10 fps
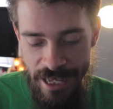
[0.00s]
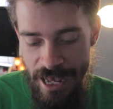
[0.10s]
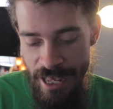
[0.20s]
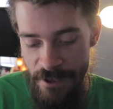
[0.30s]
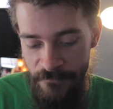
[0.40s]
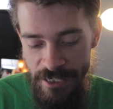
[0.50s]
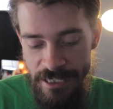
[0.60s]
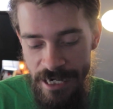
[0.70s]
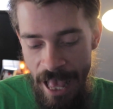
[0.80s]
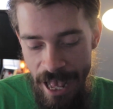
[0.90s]
that if he
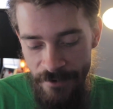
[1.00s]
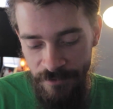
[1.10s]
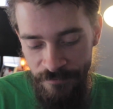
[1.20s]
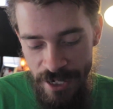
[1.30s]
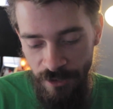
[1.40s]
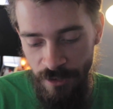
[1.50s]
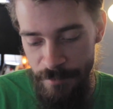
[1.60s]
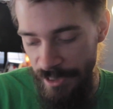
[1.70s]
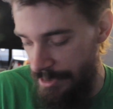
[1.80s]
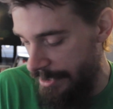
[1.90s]
didn't have the final
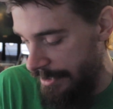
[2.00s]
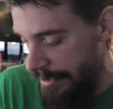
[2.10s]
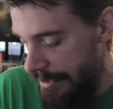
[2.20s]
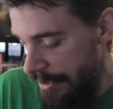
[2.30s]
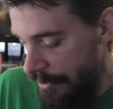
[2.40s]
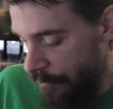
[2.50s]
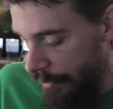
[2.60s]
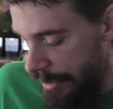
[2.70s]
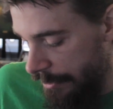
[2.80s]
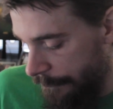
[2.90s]
ability
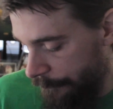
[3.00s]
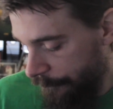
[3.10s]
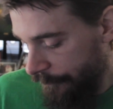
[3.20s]
where